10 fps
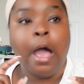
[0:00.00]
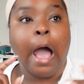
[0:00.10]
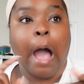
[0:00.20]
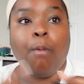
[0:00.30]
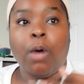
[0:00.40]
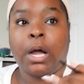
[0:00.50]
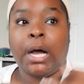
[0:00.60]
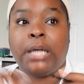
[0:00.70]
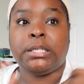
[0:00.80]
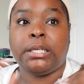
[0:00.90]
I want
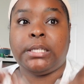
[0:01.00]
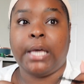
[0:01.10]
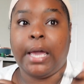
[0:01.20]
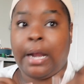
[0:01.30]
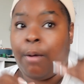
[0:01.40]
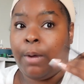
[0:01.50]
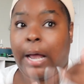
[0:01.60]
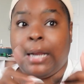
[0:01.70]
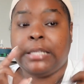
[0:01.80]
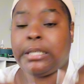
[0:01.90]
God to take, and I
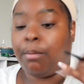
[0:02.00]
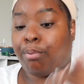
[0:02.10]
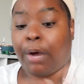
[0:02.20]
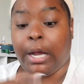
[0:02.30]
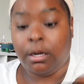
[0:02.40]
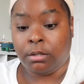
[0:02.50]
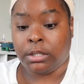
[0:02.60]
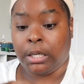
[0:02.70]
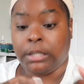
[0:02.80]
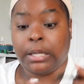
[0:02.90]
need to pray those
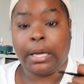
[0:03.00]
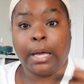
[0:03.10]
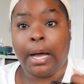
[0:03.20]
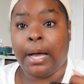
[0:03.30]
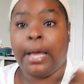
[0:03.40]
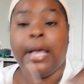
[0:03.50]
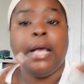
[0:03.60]
things, like, God,